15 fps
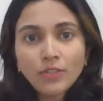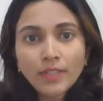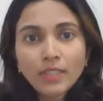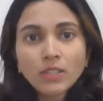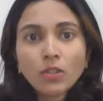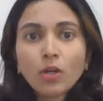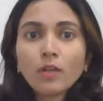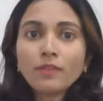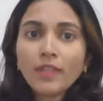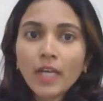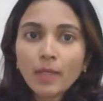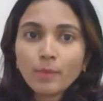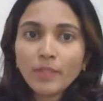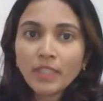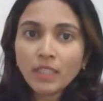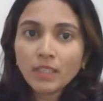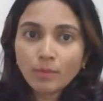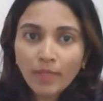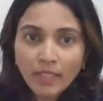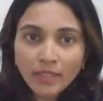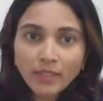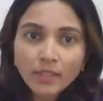risk of diabetes
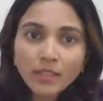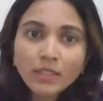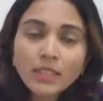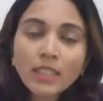mellitus,